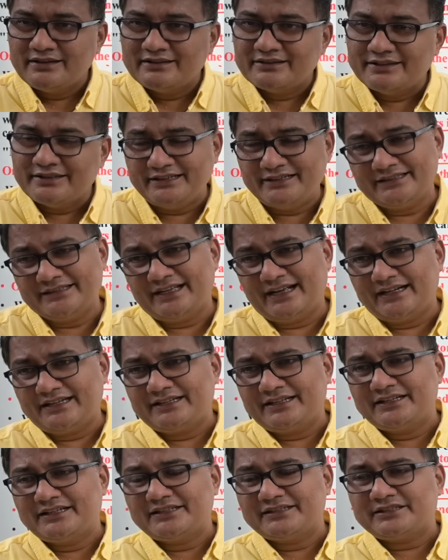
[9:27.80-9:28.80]
Then in that
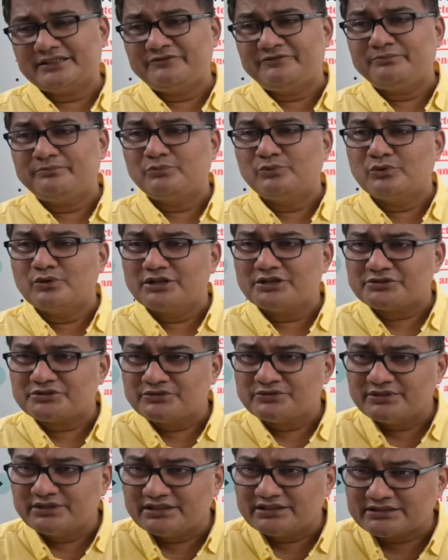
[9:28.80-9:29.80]
case, if poor
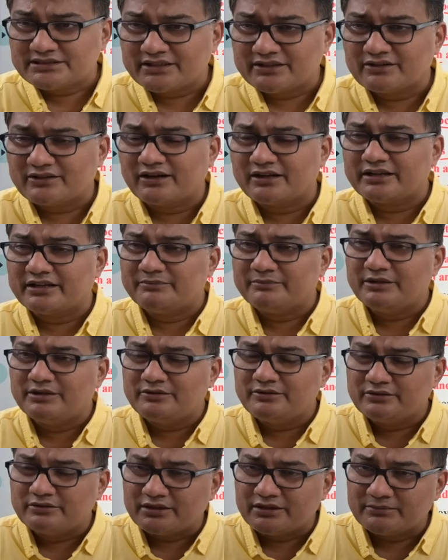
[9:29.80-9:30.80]
students are not able
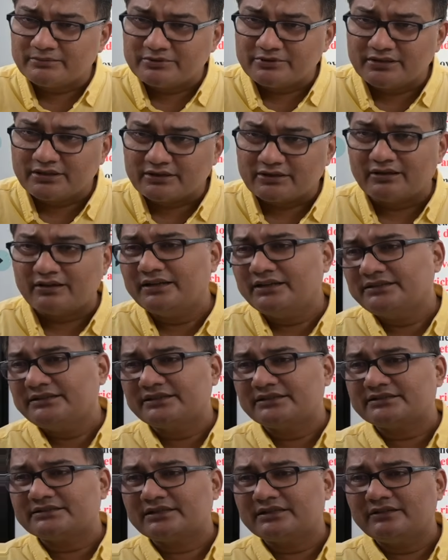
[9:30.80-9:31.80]
to come to the college
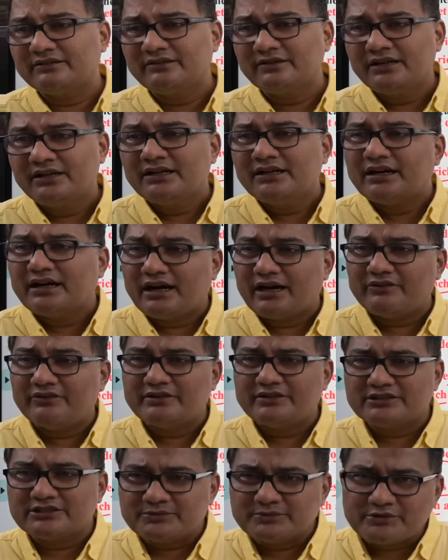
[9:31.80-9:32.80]
itself, how it
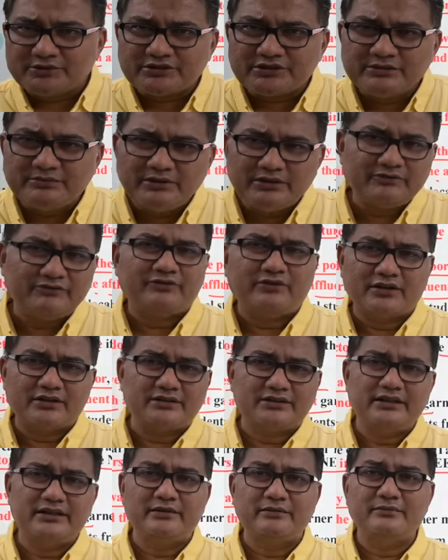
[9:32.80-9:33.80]
is possible for
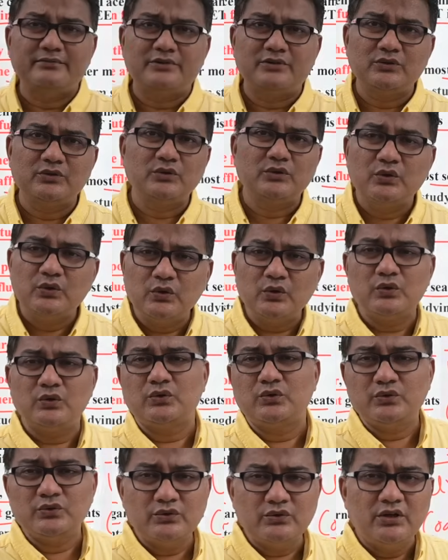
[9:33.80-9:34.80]
them to go
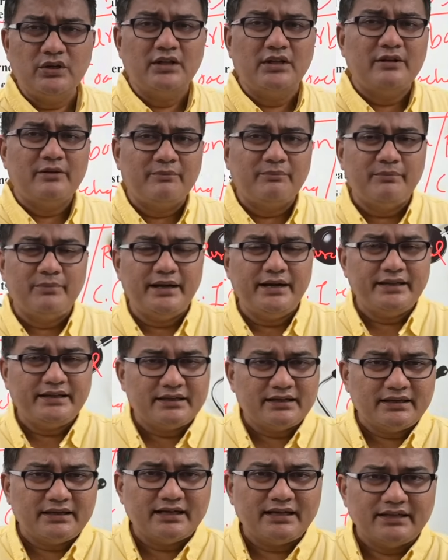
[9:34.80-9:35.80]
to
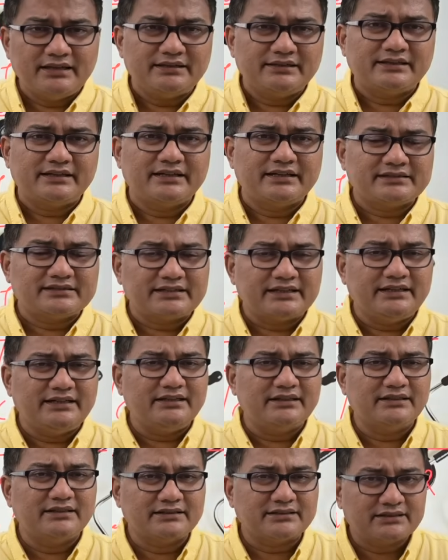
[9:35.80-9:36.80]
medical healthcare
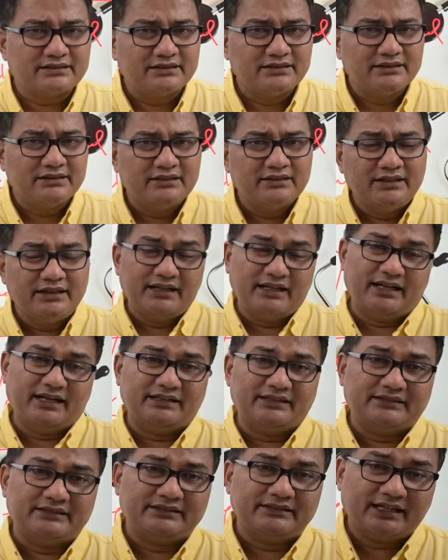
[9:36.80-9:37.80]
centers?
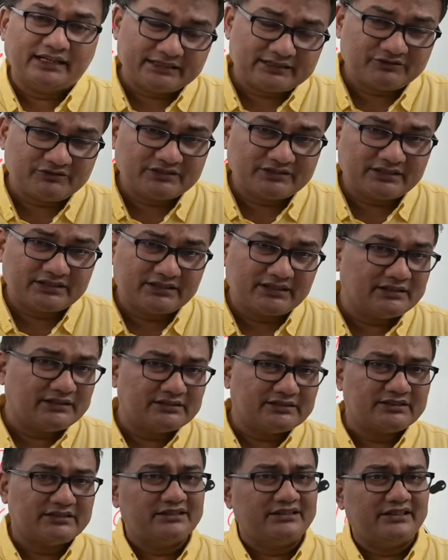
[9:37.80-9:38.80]
And that was a
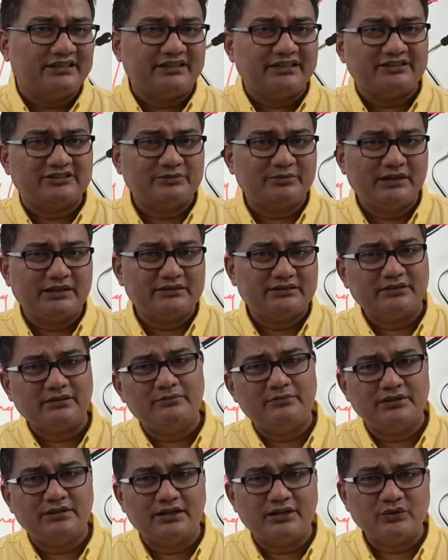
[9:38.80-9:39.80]
concern raised by
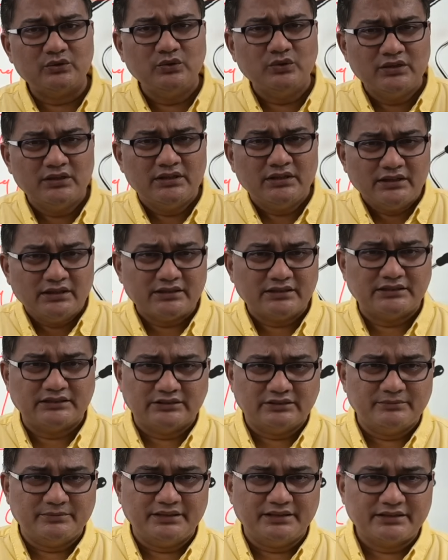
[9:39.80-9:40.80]
Tamil Nadu
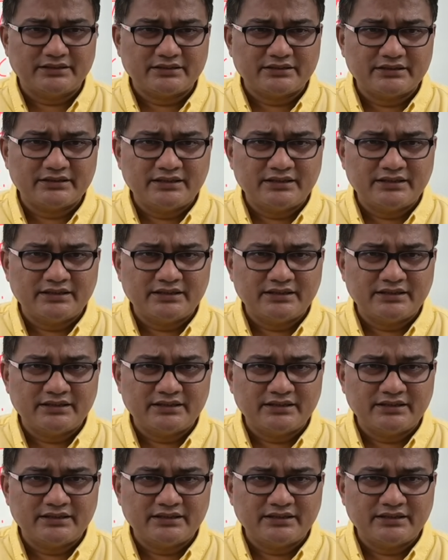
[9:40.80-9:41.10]
government.